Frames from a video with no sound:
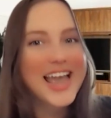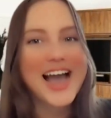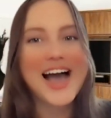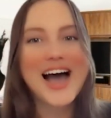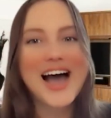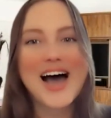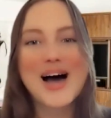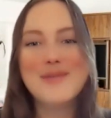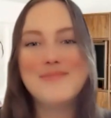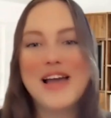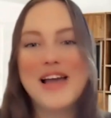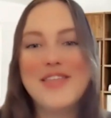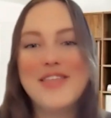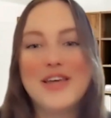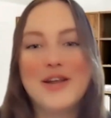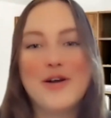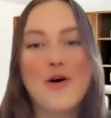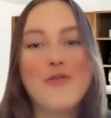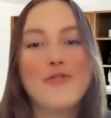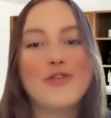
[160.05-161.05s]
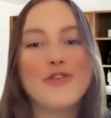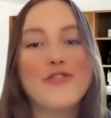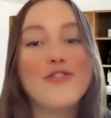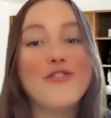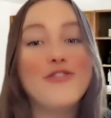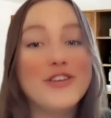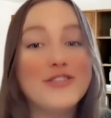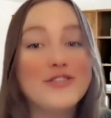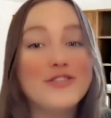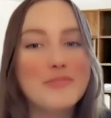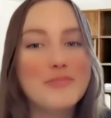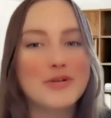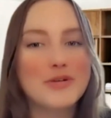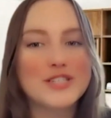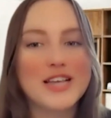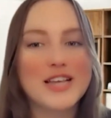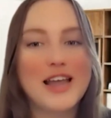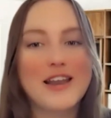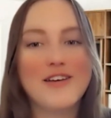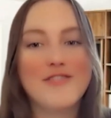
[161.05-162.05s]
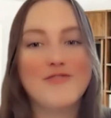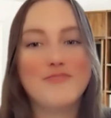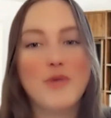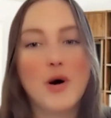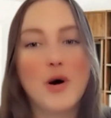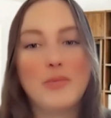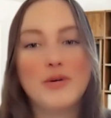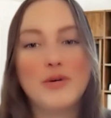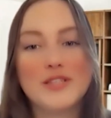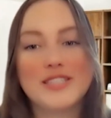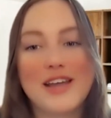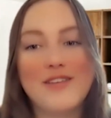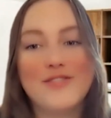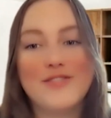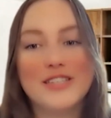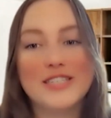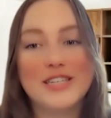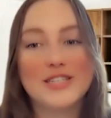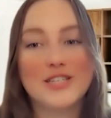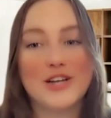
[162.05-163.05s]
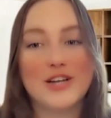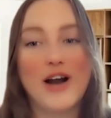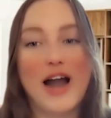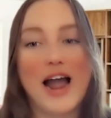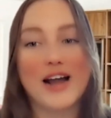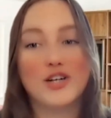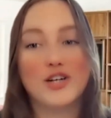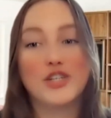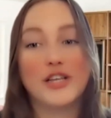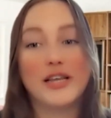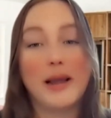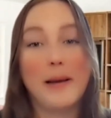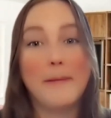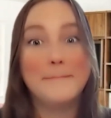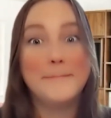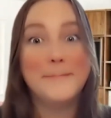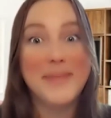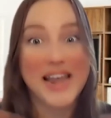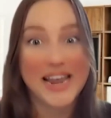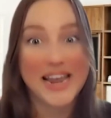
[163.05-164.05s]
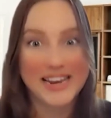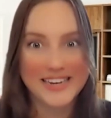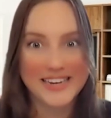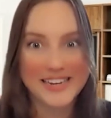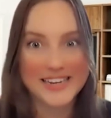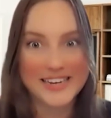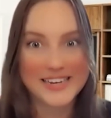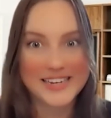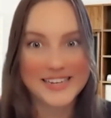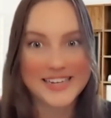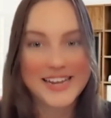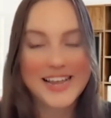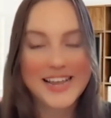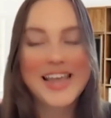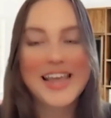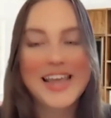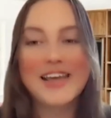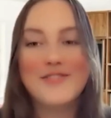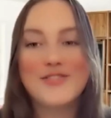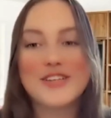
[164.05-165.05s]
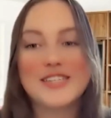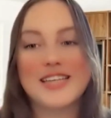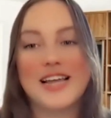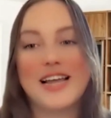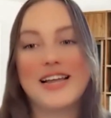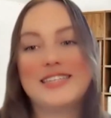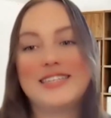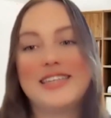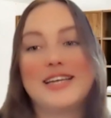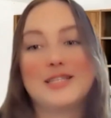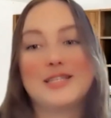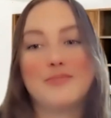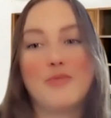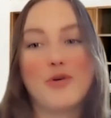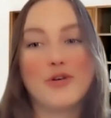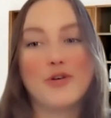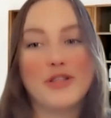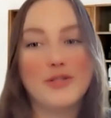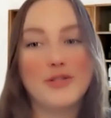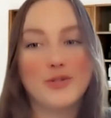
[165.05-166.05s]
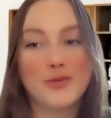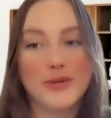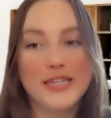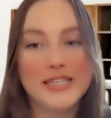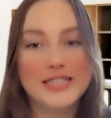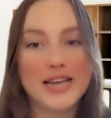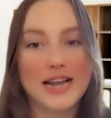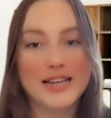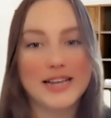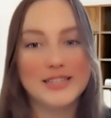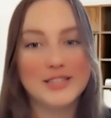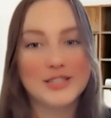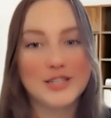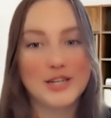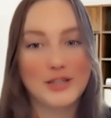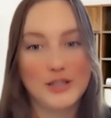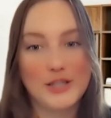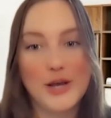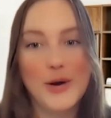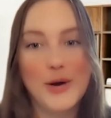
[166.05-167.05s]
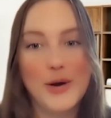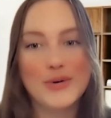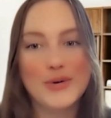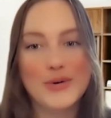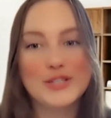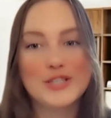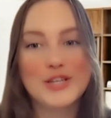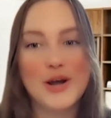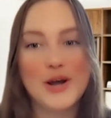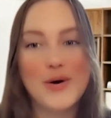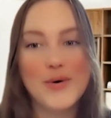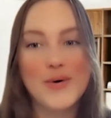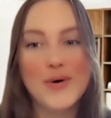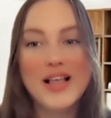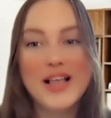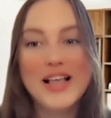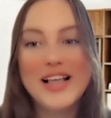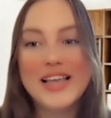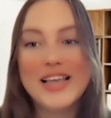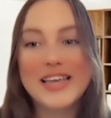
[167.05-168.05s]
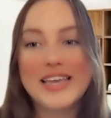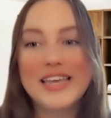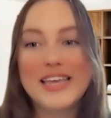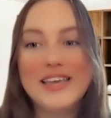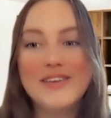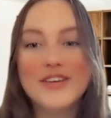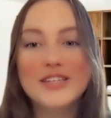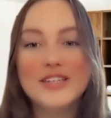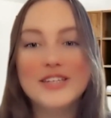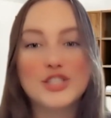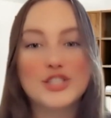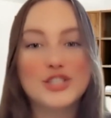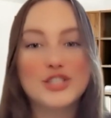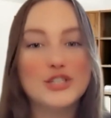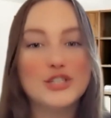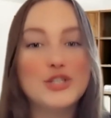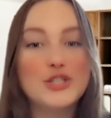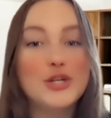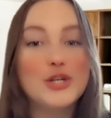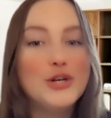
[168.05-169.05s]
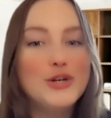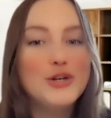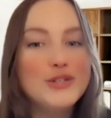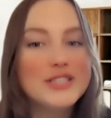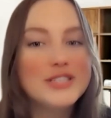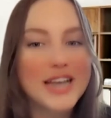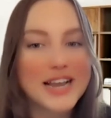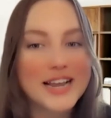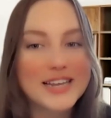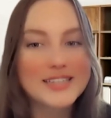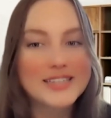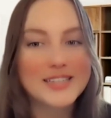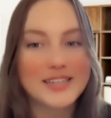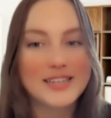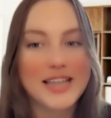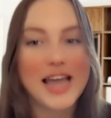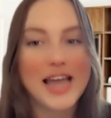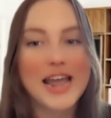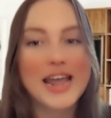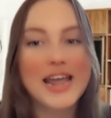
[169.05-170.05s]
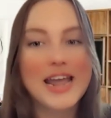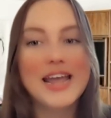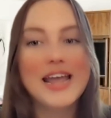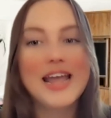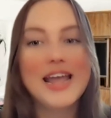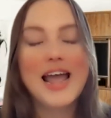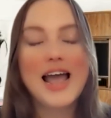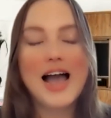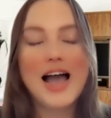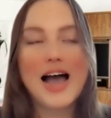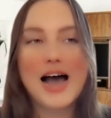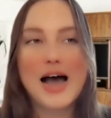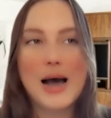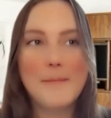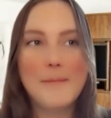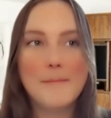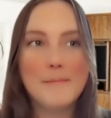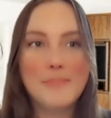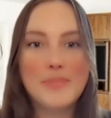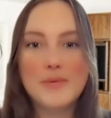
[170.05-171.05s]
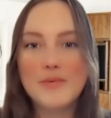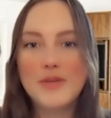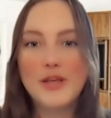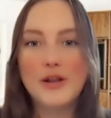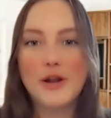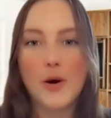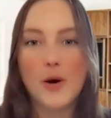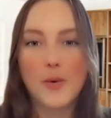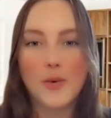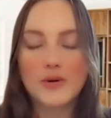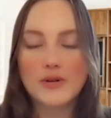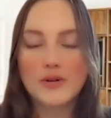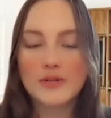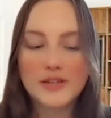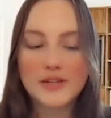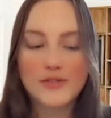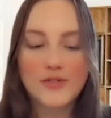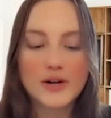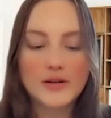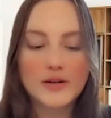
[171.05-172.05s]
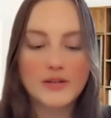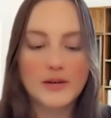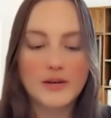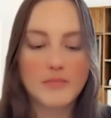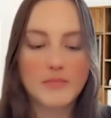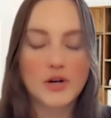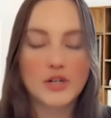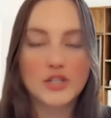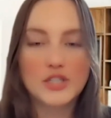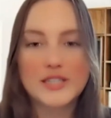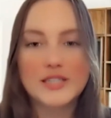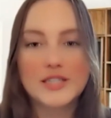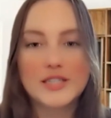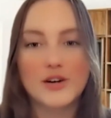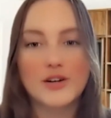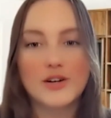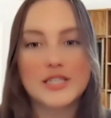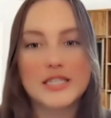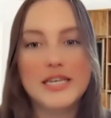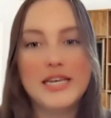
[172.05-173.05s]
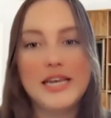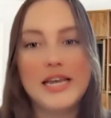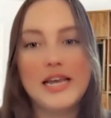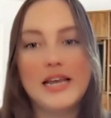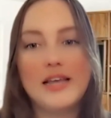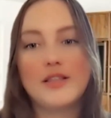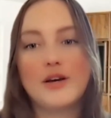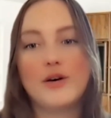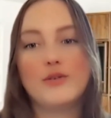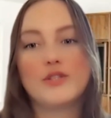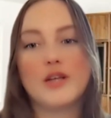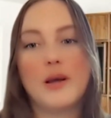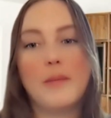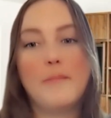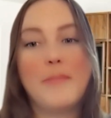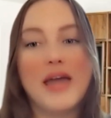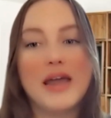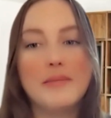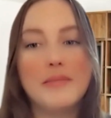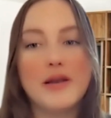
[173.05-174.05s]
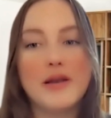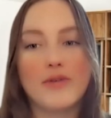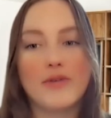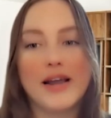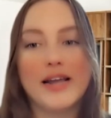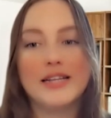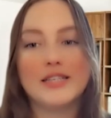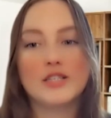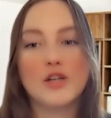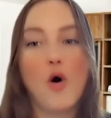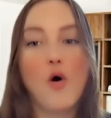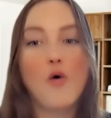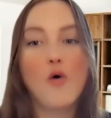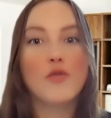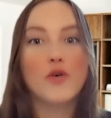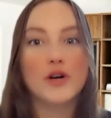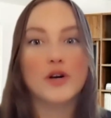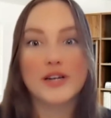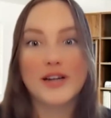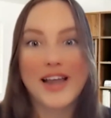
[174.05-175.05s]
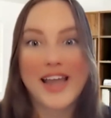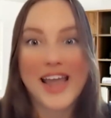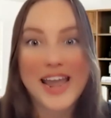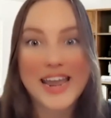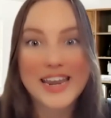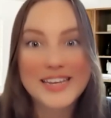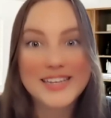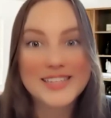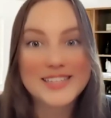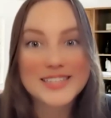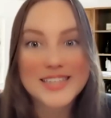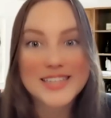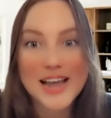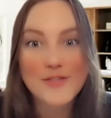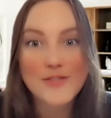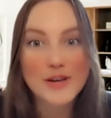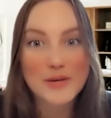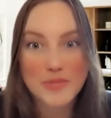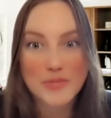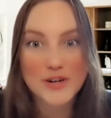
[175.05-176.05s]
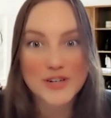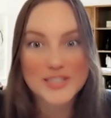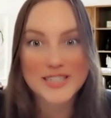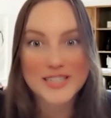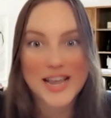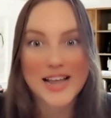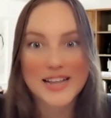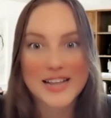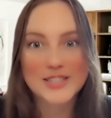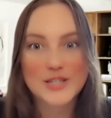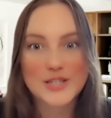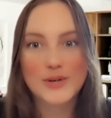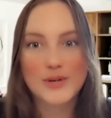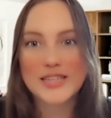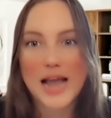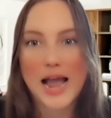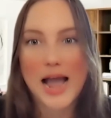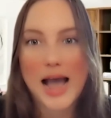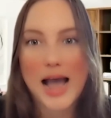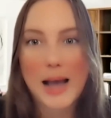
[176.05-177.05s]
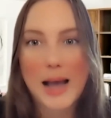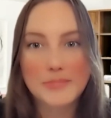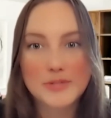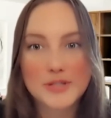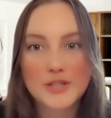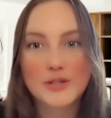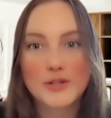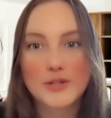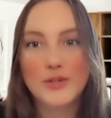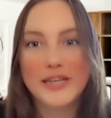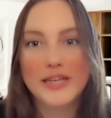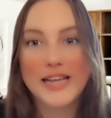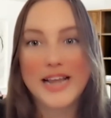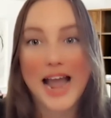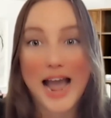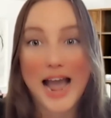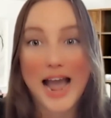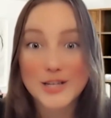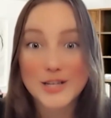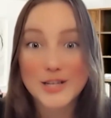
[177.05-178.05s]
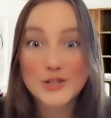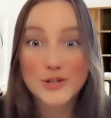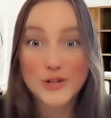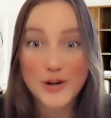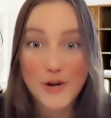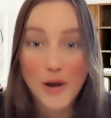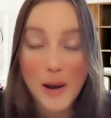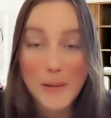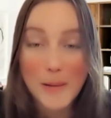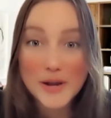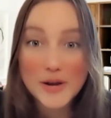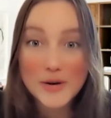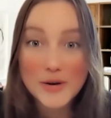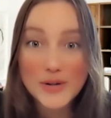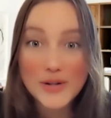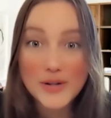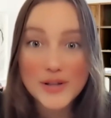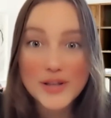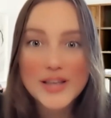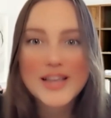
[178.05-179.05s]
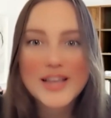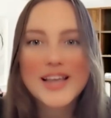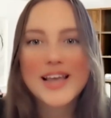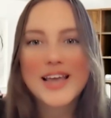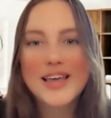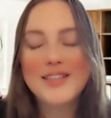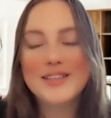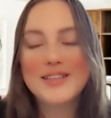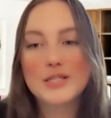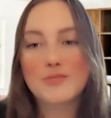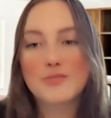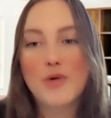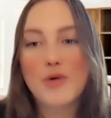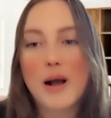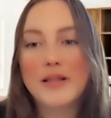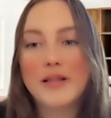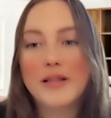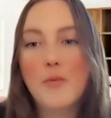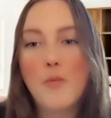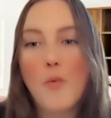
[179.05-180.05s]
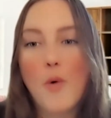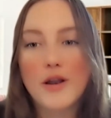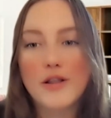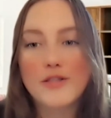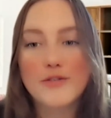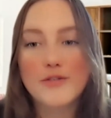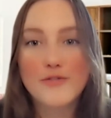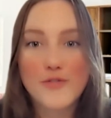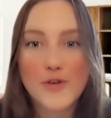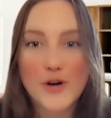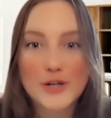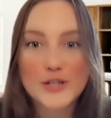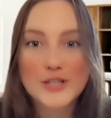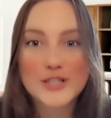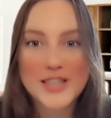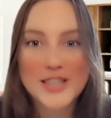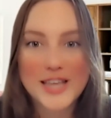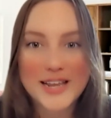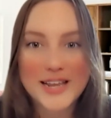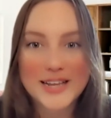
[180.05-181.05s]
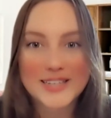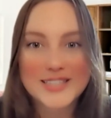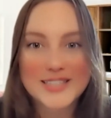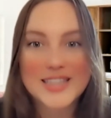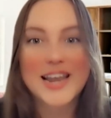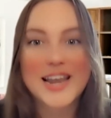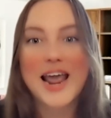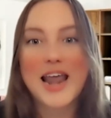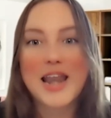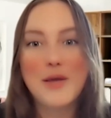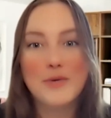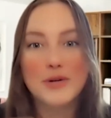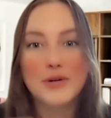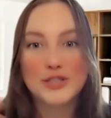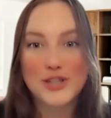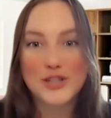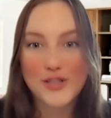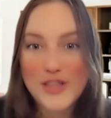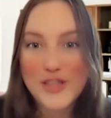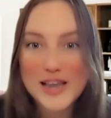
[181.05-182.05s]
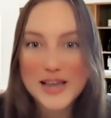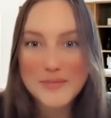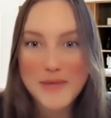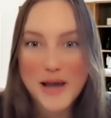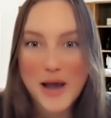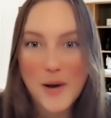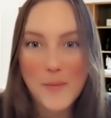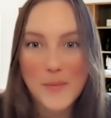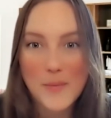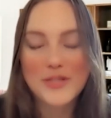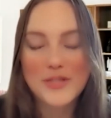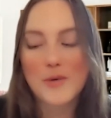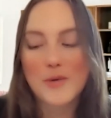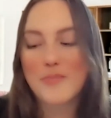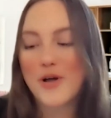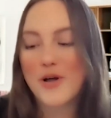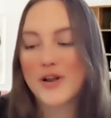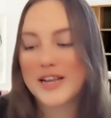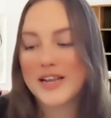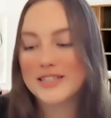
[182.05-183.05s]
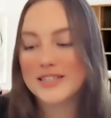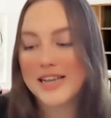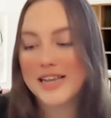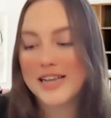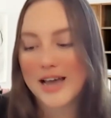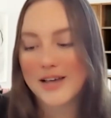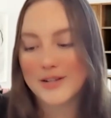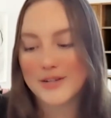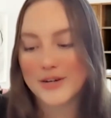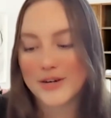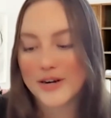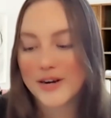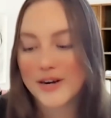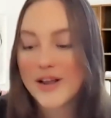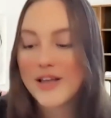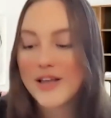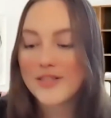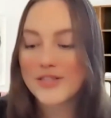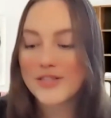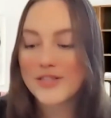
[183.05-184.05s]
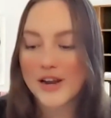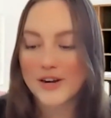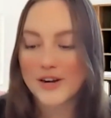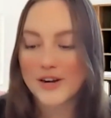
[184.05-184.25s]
And that over 50% of mobile site visits are actually abandoned if the site takes more than 3 seconds to load. So even just a 2-second delay, different merchants are seeing those abandonment rates over 87%. So it's absolutely astronomical. And this is probably one of the first things that anyone should think about when they're putting together their